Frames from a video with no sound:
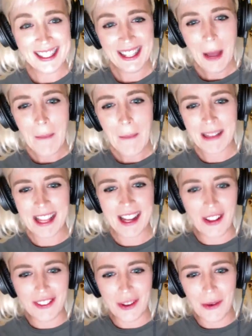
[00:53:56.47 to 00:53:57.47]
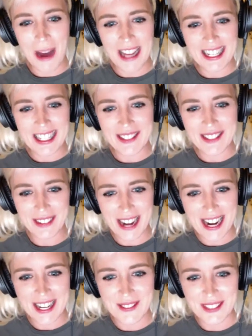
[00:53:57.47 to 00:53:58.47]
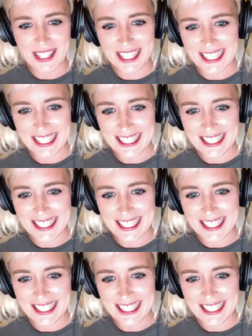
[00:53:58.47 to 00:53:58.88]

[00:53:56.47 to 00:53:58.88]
But then also, why did he randomly